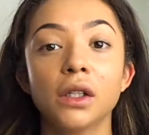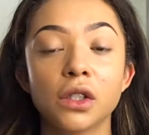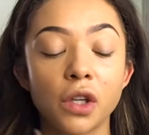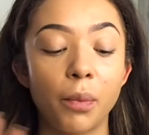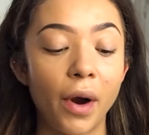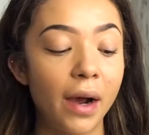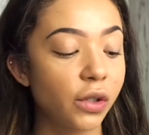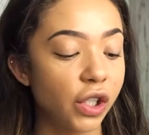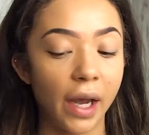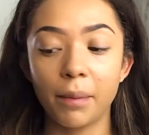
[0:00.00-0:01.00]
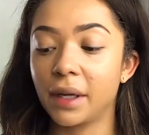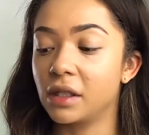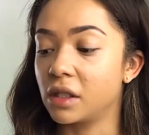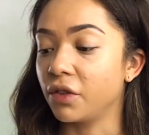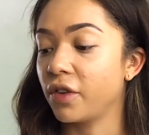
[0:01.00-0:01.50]
So brow shape
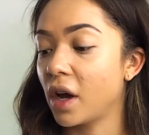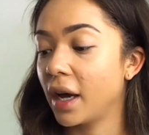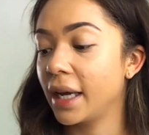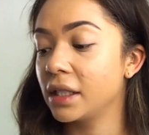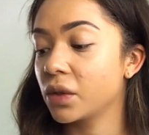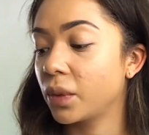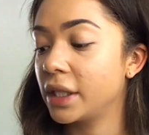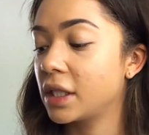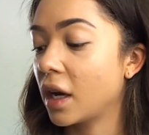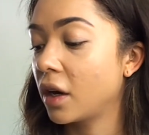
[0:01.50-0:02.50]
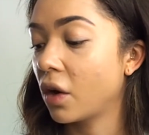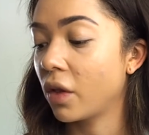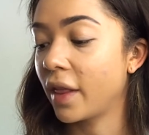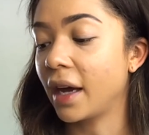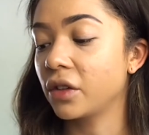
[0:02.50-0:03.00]
is defined. We're done
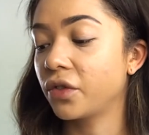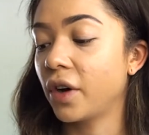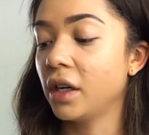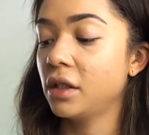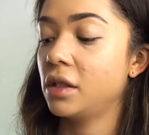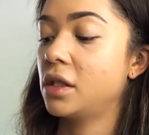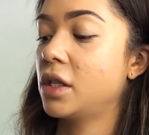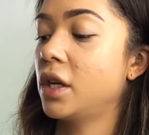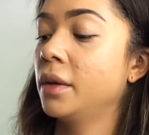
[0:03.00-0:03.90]
on that front.